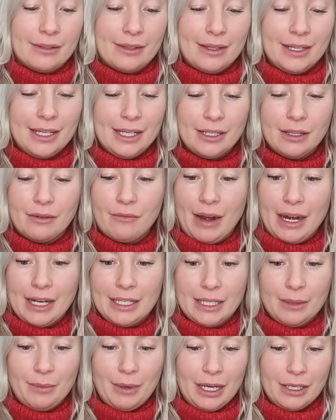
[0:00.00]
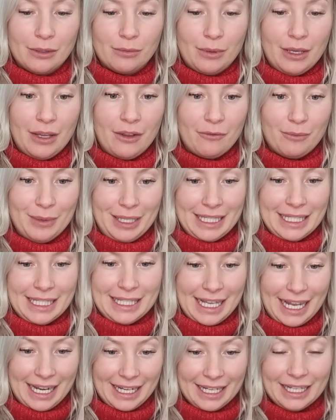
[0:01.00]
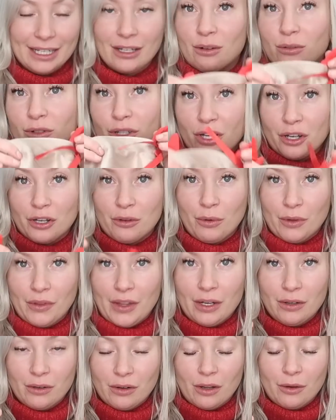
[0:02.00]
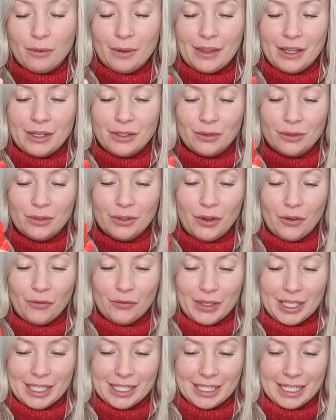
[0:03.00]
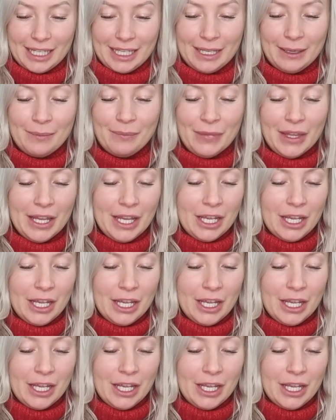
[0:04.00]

So these are the reindeer bags we have been selling. I'll show you what they look like when they're done, obviously.